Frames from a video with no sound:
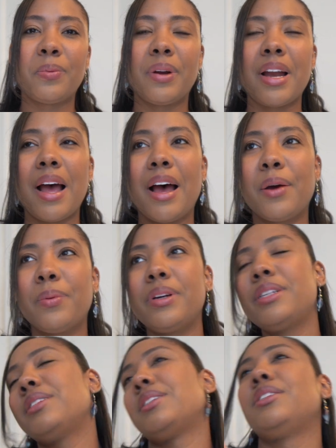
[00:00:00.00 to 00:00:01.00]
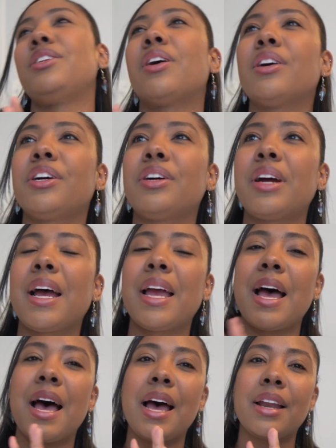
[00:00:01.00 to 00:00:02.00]
When I was younger, I
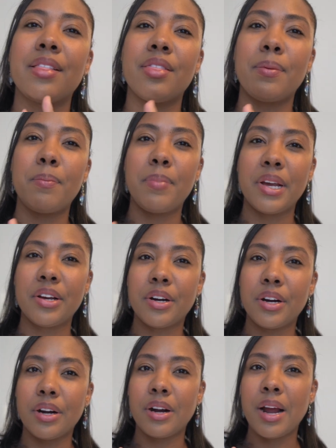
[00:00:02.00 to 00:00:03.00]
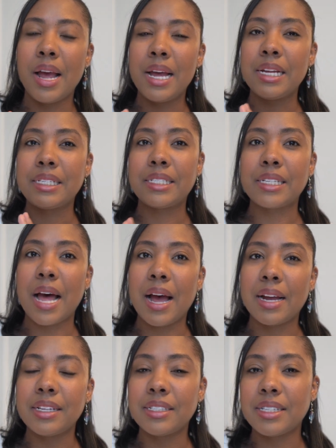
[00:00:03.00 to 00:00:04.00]
had the bigger
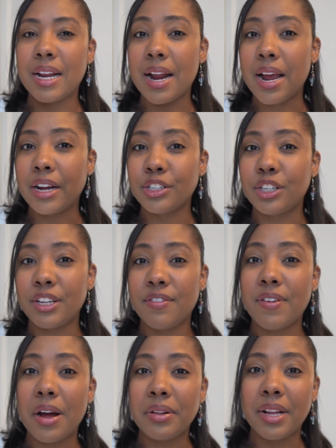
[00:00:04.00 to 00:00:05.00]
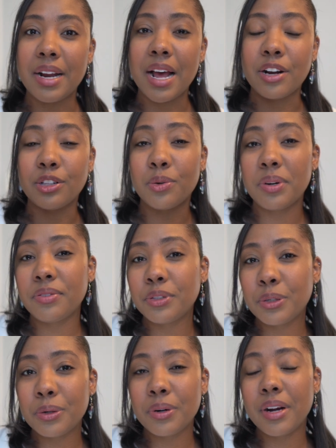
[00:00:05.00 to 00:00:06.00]
size, and I actually found it at a thrift
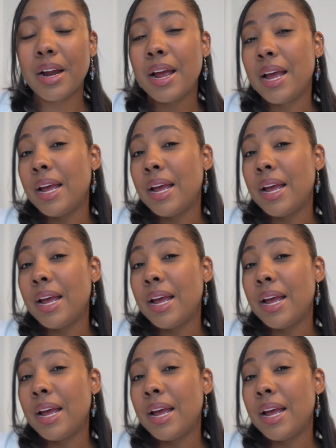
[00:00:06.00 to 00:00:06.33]
store.